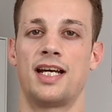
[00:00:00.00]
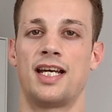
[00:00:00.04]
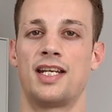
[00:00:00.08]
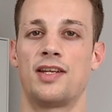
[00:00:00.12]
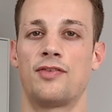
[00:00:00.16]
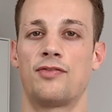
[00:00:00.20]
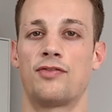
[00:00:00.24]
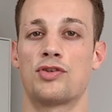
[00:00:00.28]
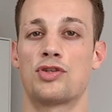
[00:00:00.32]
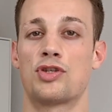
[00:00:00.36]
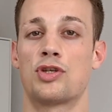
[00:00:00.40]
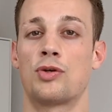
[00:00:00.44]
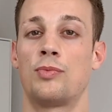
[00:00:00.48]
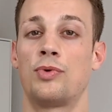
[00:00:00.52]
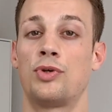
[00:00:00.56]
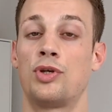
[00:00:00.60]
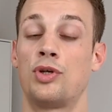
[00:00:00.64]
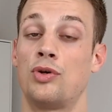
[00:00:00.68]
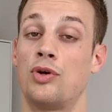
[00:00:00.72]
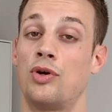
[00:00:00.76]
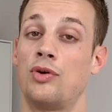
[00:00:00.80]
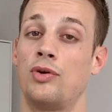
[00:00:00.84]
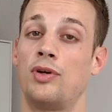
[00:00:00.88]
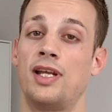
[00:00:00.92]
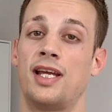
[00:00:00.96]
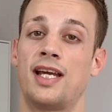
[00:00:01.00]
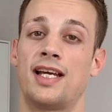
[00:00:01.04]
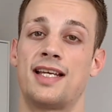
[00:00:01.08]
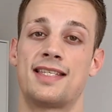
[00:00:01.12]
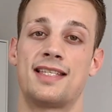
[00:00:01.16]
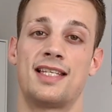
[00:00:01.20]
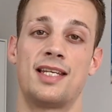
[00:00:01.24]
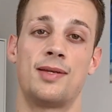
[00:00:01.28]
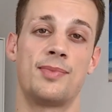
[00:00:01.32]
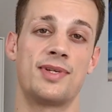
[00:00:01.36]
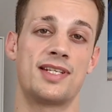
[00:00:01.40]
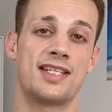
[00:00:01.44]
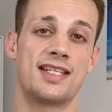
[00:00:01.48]
And if you're someone who only
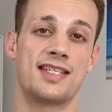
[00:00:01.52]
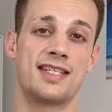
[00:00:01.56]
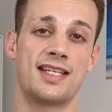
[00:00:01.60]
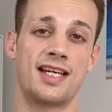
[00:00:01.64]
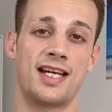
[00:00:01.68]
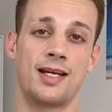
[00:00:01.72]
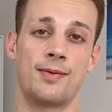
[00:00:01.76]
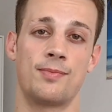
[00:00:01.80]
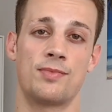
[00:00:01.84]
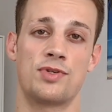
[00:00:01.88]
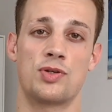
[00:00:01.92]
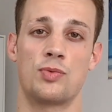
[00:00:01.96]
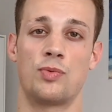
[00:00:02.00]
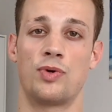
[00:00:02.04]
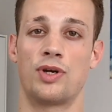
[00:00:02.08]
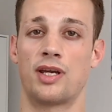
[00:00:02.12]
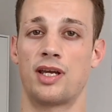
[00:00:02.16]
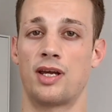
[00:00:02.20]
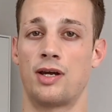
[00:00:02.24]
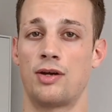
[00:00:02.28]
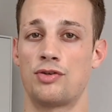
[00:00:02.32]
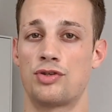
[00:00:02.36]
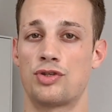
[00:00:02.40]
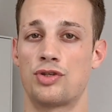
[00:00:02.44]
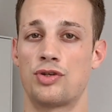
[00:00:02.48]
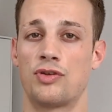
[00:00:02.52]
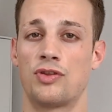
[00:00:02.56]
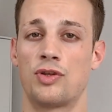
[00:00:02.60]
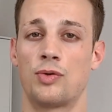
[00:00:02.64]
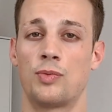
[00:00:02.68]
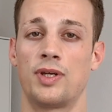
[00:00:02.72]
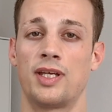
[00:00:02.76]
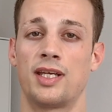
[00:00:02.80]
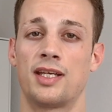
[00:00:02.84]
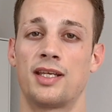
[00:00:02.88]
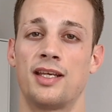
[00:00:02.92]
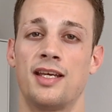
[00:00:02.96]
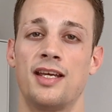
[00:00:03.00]
has limited time to work out during the
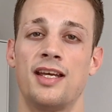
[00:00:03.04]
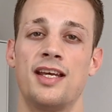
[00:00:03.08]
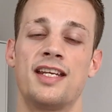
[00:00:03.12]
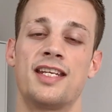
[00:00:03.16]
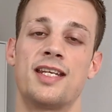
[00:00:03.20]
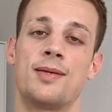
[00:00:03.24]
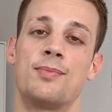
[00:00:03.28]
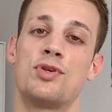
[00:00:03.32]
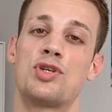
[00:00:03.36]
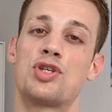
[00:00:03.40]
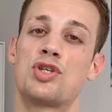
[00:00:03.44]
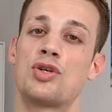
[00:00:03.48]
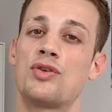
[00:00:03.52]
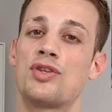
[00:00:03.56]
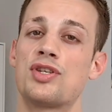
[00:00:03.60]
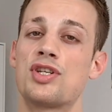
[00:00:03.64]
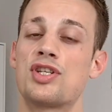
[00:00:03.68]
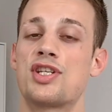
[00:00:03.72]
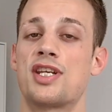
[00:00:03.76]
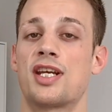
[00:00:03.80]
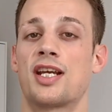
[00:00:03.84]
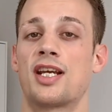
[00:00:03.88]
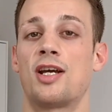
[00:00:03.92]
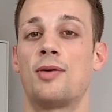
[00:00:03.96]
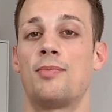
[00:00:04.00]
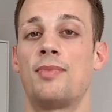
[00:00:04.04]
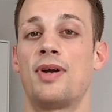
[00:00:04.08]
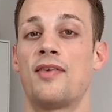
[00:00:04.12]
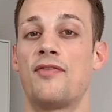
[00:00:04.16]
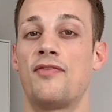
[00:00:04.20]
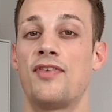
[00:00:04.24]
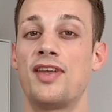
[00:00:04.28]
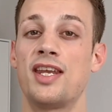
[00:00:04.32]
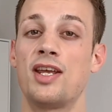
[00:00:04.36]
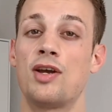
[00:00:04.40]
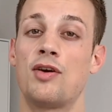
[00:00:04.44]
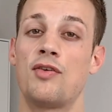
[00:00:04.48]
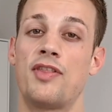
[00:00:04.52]
week, then be sure to check out my
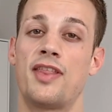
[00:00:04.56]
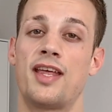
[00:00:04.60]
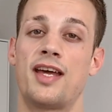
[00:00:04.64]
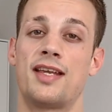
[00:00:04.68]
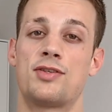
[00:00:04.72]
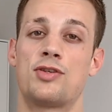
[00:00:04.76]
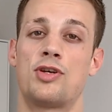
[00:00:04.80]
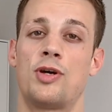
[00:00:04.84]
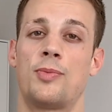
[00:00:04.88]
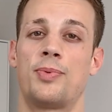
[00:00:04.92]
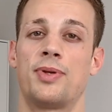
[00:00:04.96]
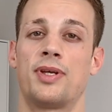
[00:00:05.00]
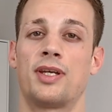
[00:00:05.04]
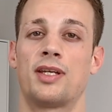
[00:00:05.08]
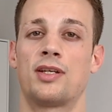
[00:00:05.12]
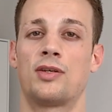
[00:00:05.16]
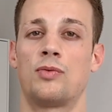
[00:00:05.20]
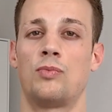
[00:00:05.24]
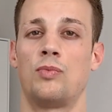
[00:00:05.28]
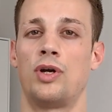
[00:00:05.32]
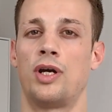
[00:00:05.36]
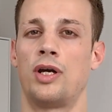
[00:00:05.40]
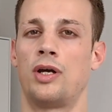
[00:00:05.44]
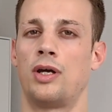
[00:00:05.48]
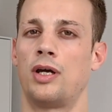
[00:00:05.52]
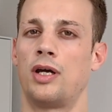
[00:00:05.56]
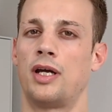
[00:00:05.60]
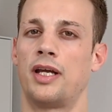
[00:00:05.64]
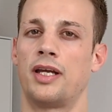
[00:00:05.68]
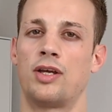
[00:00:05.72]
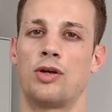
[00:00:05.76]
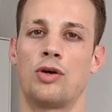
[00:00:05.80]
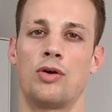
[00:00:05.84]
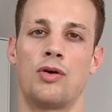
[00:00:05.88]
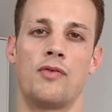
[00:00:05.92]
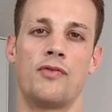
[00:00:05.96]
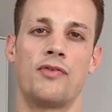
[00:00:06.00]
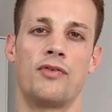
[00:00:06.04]
video on that topic, where I
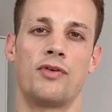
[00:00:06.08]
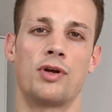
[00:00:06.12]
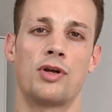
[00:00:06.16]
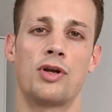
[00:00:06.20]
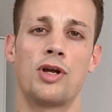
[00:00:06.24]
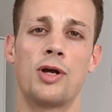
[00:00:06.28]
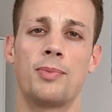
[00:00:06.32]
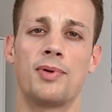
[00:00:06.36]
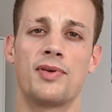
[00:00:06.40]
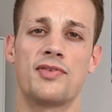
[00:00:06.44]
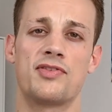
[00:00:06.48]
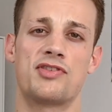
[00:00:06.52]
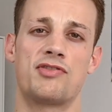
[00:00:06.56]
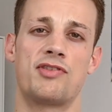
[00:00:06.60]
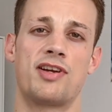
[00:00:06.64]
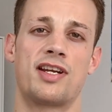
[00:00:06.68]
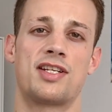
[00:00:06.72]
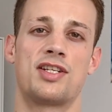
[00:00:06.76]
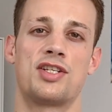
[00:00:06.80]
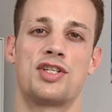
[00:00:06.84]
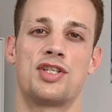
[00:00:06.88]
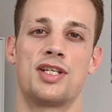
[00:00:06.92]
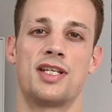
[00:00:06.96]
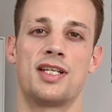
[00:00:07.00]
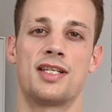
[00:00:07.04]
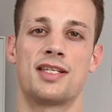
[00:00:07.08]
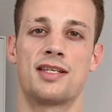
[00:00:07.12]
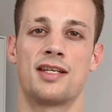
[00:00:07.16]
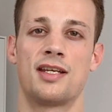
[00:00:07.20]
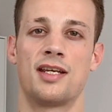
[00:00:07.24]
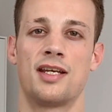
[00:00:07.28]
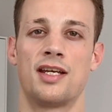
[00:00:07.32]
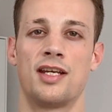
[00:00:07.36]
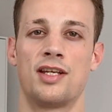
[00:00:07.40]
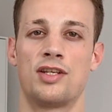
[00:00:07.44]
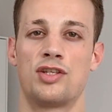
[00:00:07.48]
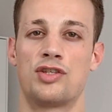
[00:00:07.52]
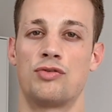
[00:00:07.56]
go over a couple of strategies
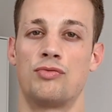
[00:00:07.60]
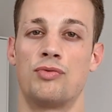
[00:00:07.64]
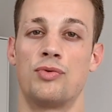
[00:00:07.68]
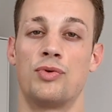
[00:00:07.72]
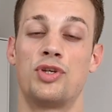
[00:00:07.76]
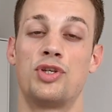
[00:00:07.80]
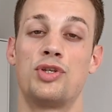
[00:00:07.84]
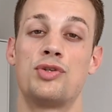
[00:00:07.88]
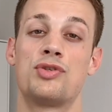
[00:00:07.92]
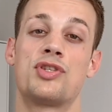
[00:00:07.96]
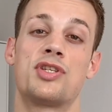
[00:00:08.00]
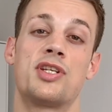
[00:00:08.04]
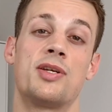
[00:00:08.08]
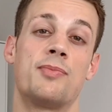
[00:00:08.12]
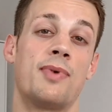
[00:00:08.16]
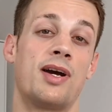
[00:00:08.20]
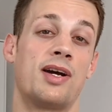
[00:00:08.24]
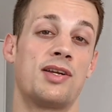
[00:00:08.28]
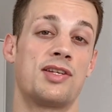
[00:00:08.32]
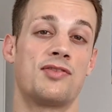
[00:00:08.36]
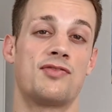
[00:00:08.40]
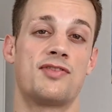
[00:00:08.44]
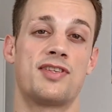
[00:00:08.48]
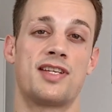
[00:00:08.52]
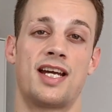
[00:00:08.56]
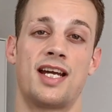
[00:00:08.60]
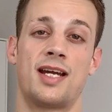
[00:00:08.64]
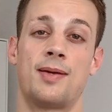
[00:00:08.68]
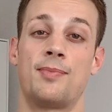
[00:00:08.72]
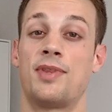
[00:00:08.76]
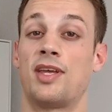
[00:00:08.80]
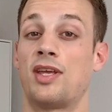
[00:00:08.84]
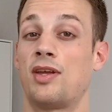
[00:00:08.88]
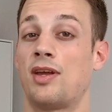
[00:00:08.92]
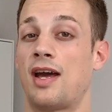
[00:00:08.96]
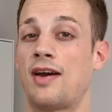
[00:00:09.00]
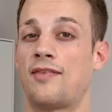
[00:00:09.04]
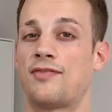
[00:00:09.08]
to reduce the amount of time
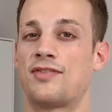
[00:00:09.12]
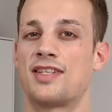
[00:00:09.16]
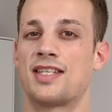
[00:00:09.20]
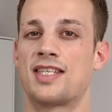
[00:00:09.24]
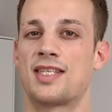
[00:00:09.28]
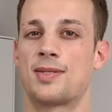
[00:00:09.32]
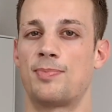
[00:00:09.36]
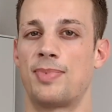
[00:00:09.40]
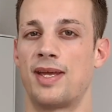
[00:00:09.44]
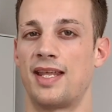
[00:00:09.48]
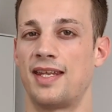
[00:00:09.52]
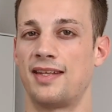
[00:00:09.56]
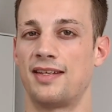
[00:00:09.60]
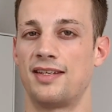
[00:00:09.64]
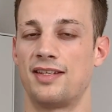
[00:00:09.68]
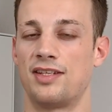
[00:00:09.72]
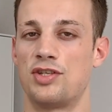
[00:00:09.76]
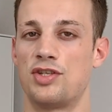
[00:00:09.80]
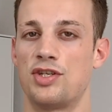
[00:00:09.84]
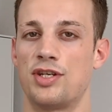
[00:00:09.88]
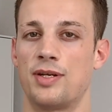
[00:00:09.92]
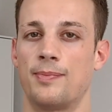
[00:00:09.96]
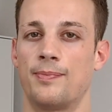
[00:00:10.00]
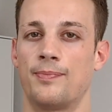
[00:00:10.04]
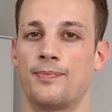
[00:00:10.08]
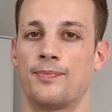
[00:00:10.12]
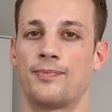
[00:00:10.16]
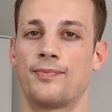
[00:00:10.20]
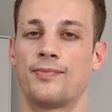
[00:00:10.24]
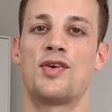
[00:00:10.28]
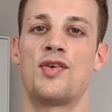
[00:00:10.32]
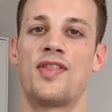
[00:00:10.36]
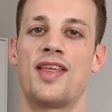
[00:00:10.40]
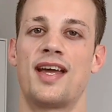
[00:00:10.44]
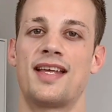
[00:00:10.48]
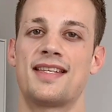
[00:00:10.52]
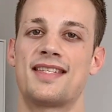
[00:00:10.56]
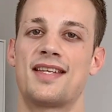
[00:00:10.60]
that you have to spend in the gym.
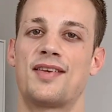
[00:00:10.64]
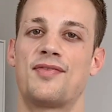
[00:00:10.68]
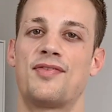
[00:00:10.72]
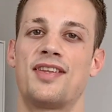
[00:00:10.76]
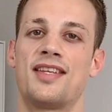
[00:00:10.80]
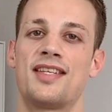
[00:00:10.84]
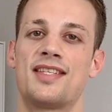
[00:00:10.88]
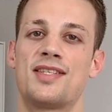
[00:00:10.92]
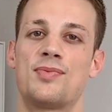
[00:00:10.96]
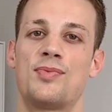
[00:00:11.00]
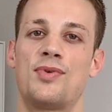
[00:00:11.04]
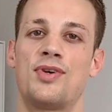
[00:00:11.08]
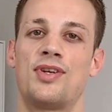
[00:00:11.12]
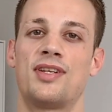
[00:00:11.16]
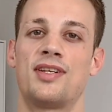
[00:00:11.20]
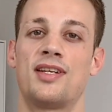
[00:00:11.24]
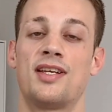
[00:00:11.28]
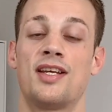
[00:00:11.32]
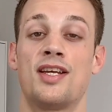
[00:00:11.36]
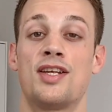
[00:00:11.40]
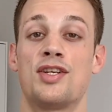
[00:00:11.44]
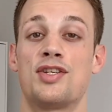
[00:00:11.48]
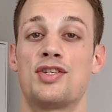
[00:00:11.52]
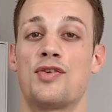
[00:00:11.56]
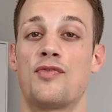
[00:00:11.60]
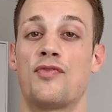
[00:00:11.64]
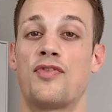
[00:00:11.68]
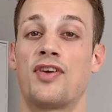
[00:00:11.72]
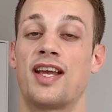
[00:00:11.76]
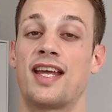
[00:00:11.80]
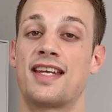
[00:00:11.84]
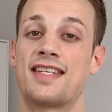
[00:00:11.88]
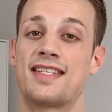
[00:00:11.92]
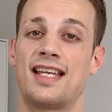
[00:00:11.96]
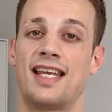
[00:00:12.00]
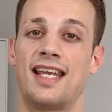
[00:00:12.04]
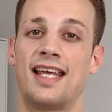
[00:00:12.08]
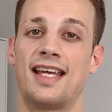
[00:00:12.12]
So that's it for this one. Don't
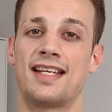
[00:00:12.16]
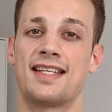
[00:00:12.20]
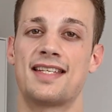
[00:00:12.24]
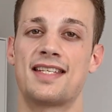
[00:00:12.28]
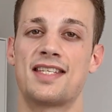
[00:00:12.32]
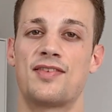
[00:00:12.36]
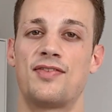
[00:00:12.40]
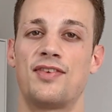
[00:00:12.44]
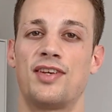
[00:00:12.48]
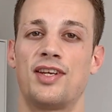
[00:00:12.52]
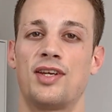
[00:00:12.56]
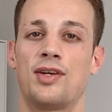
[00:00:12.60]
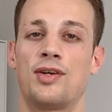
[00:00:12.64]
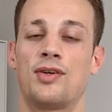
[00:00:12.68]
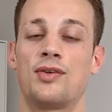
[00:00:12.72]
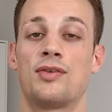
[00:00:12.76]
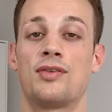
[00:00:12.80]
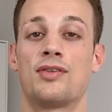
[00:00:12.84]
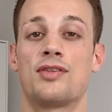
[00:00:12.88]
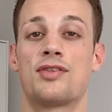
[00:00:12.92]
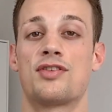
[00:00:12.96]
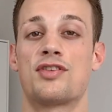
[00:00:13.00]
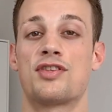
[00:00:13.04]
forget to like this video,